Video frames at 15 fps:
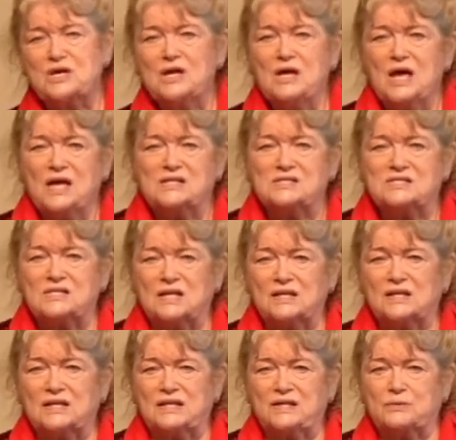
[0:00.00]
and
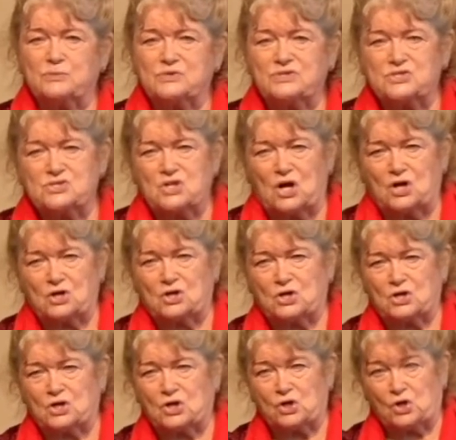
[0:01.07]
suddenly it was
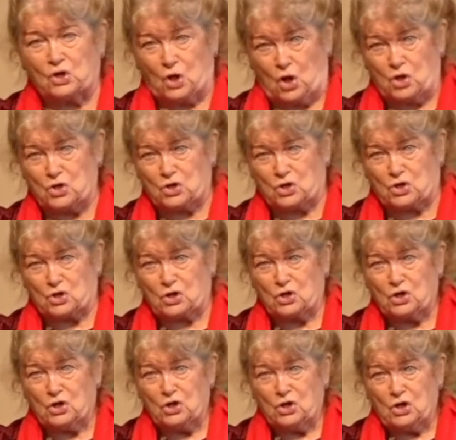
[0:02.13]
darker longer,
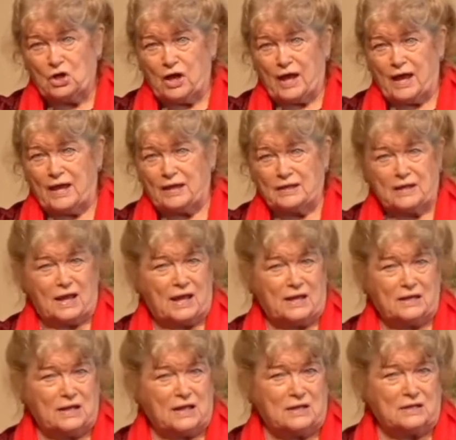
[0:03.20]
and
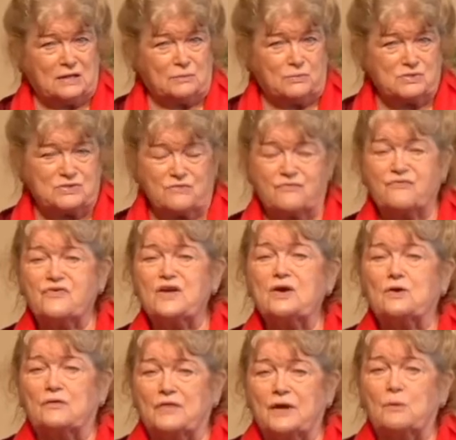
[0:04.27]
it was a
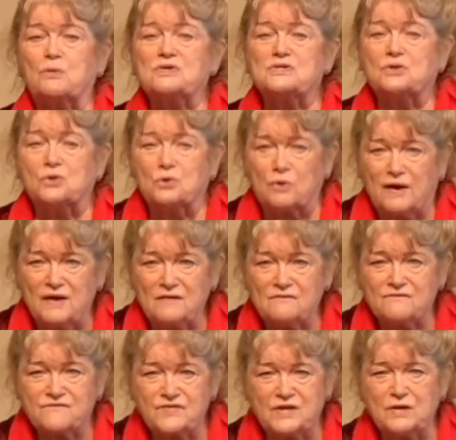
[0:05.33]
fear. There was a great
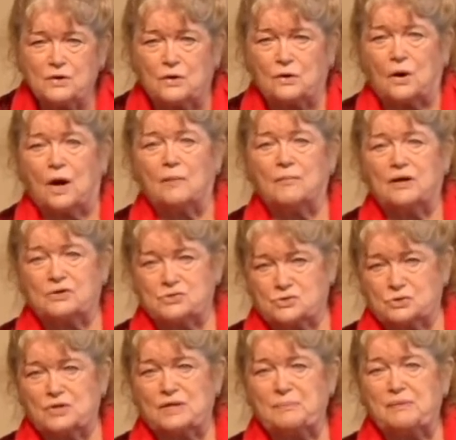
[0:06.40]
fear amongst
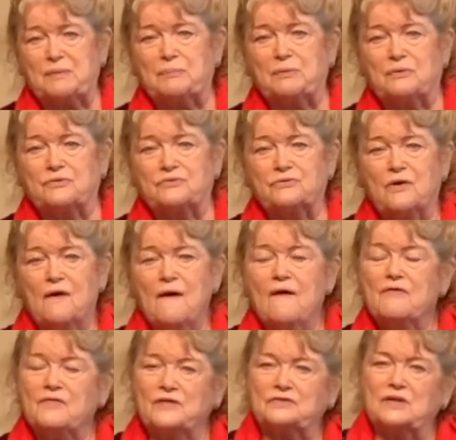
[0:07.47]
early peoples
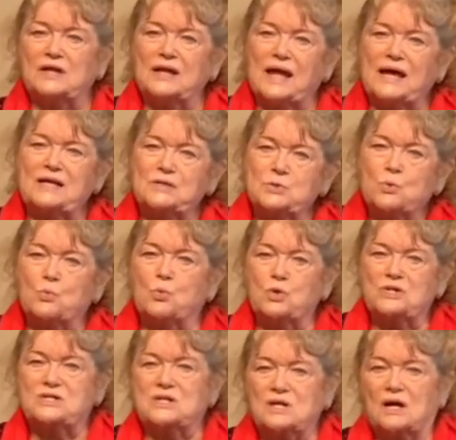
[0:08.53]
that the light
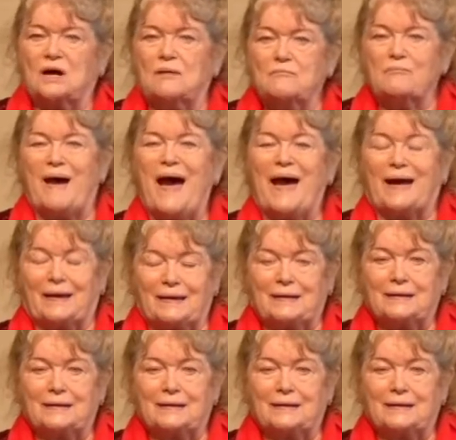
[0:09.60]
wouldn't come back.